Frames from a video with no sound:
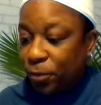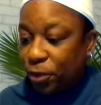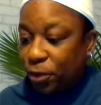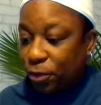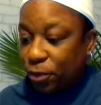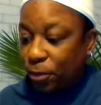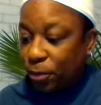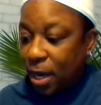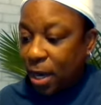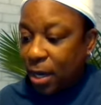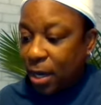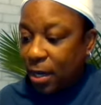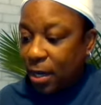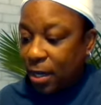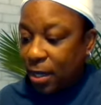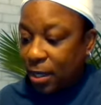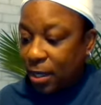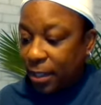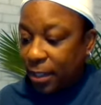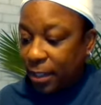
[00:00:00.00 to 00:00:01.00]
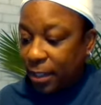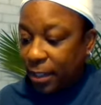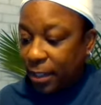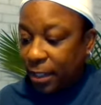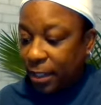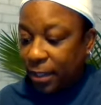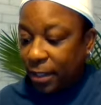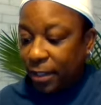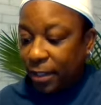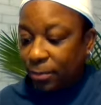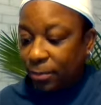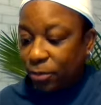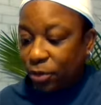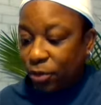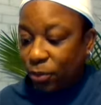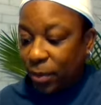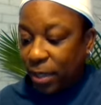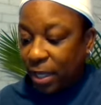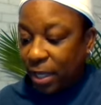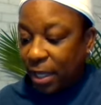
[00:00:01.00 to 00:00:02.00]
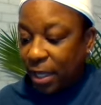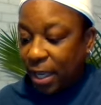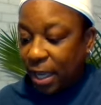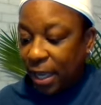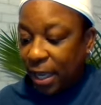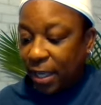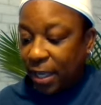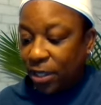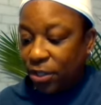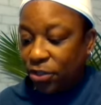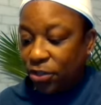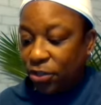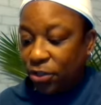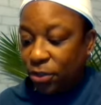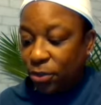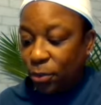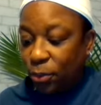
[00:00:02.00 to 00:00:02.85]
to uh, get them to engage